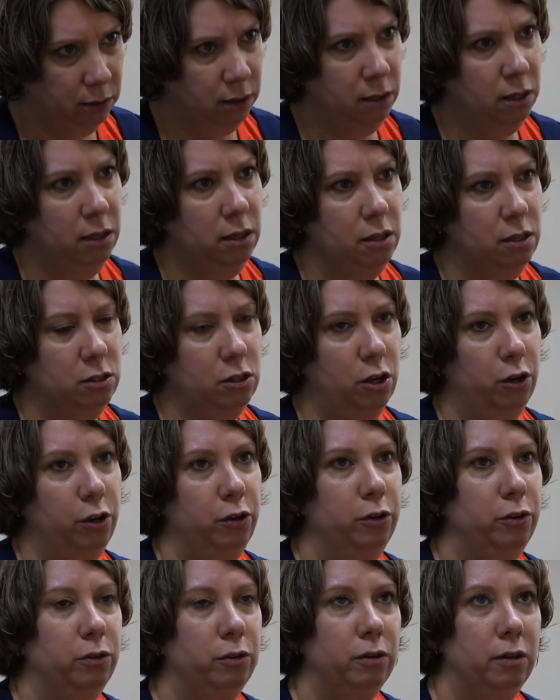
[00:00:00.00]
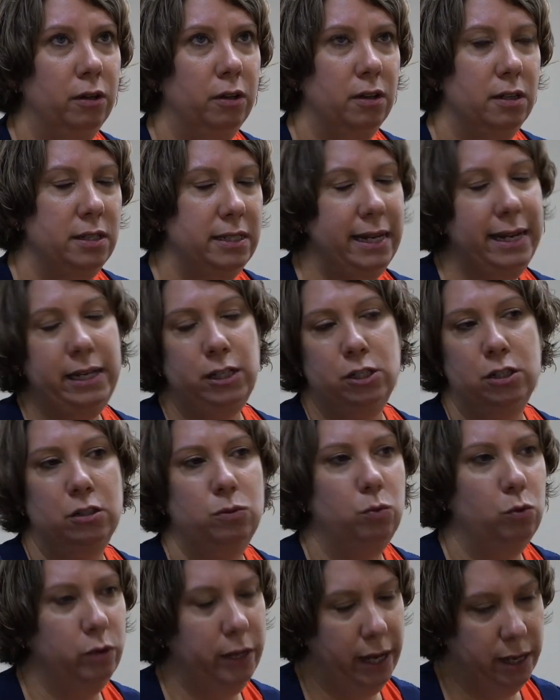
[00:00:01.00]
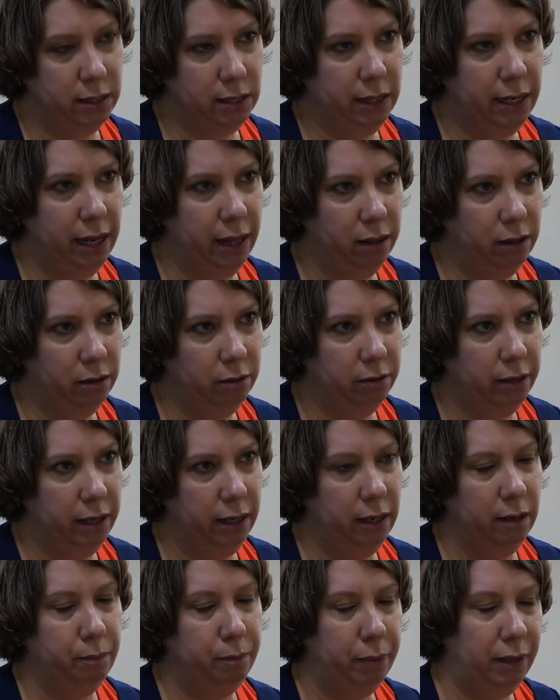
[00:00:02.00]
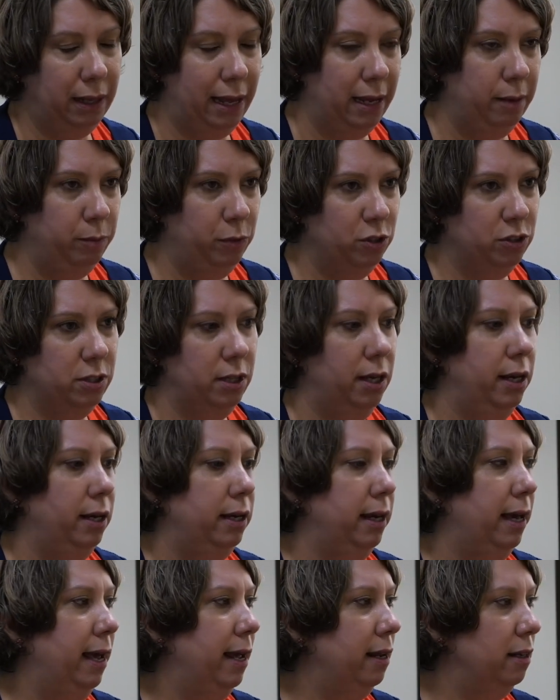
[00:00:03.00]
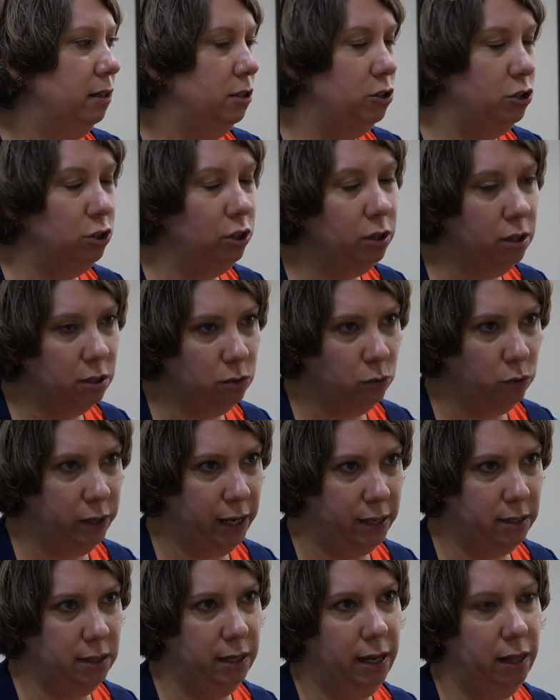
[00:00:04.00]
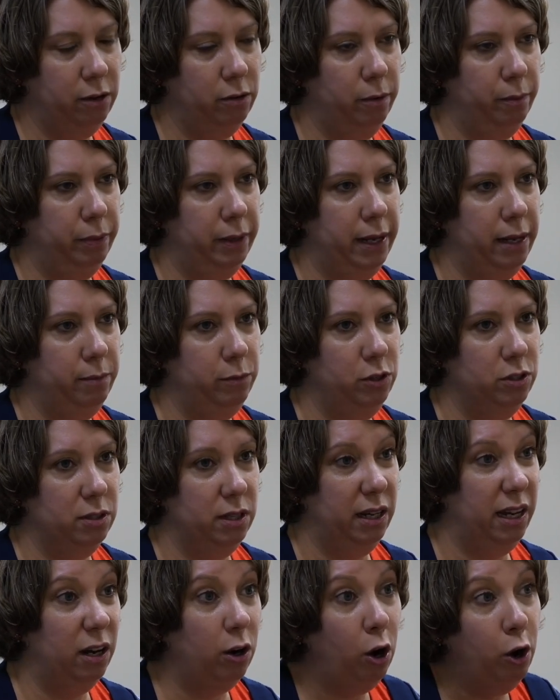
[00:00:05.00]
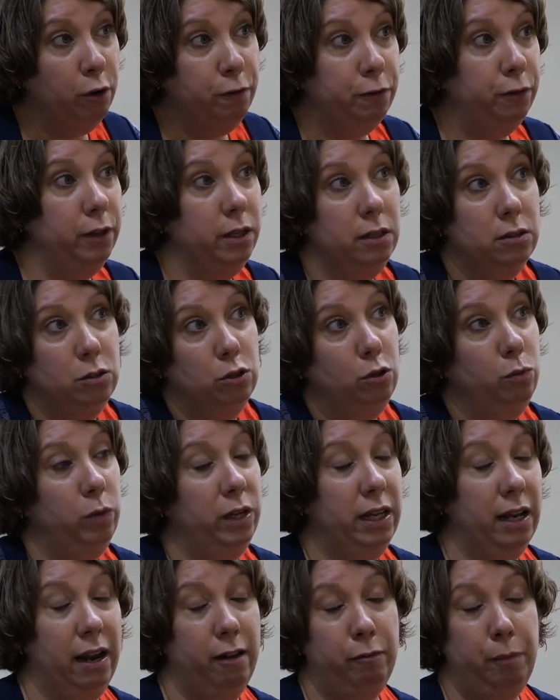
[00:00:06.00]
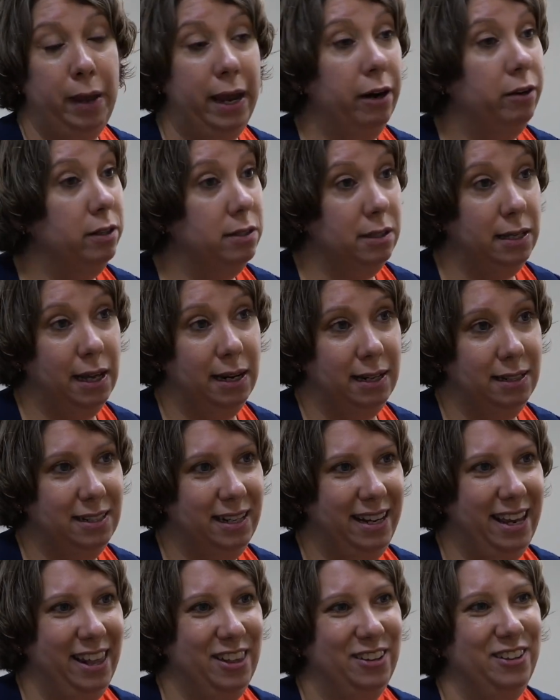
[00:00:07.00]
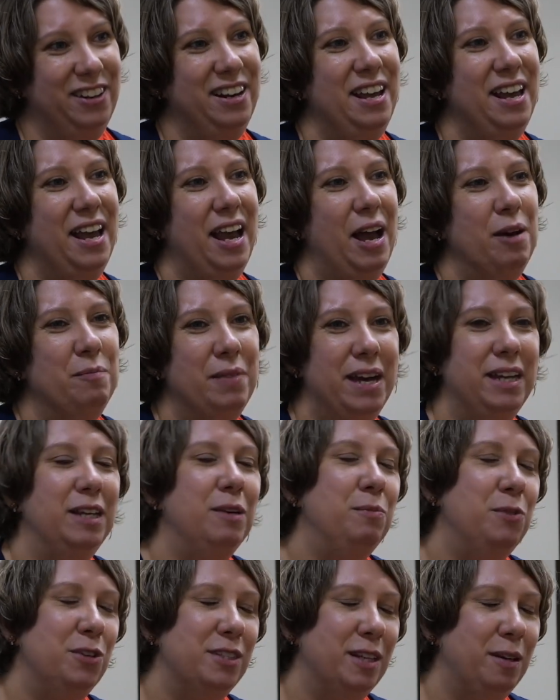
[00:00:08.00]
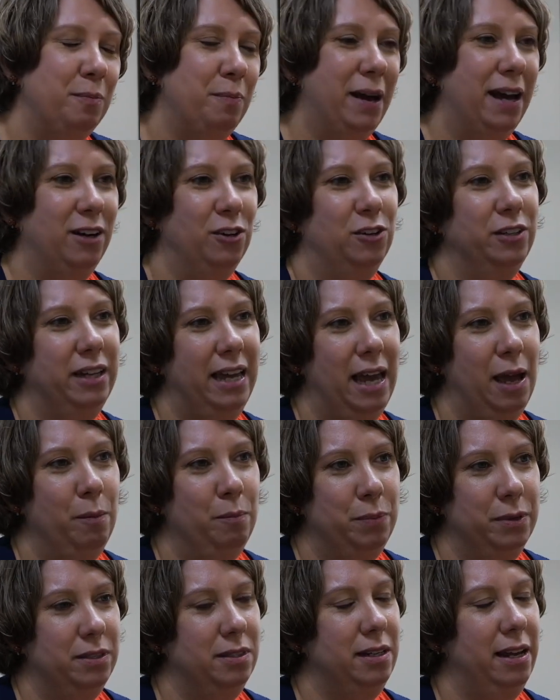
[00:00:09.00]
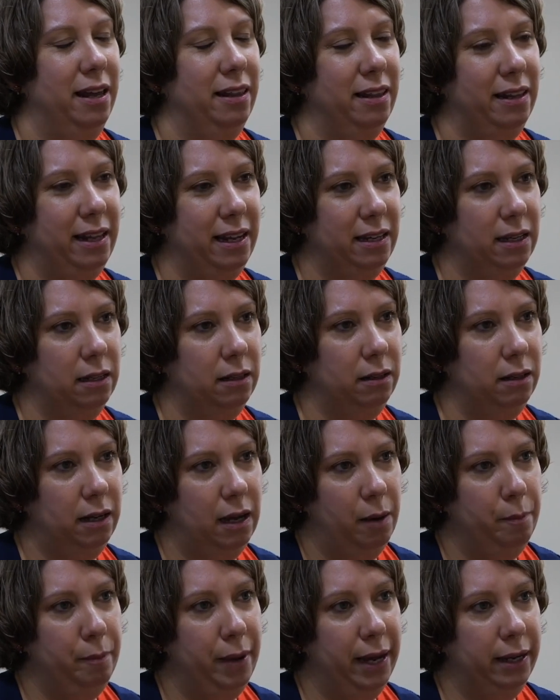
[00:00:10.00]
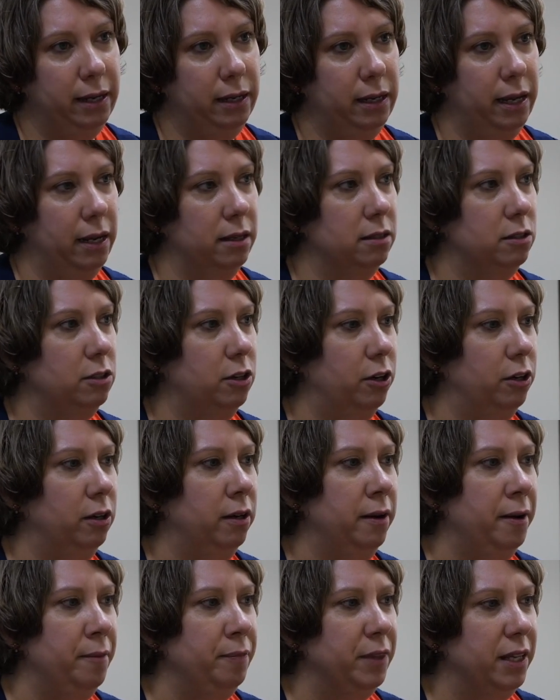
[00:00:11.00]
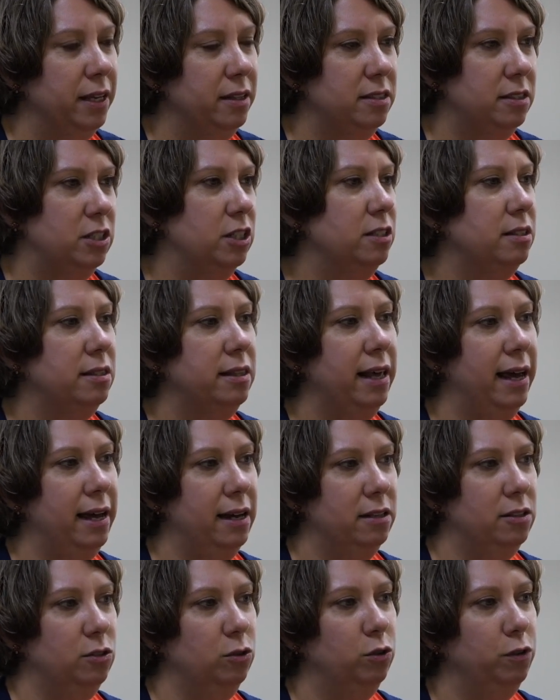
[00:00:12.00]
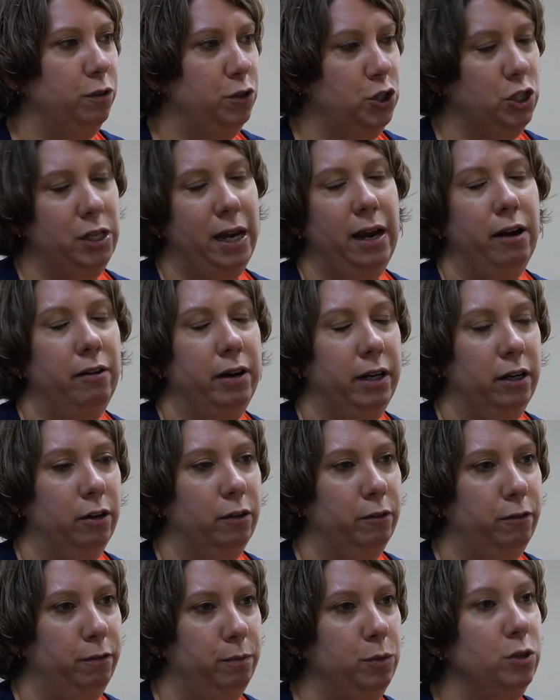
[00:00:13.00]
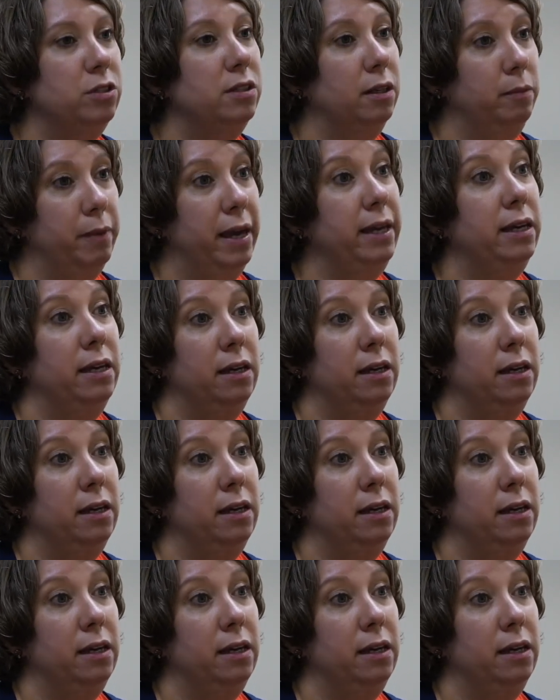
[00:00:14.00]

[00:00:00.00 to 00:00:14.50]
Mm. So teachers will get together and play music, and students will get together and play music, and hopefully soon we can have parents getting together and making music back on campus now that they can come back again. So it's just that sort of sharing of music making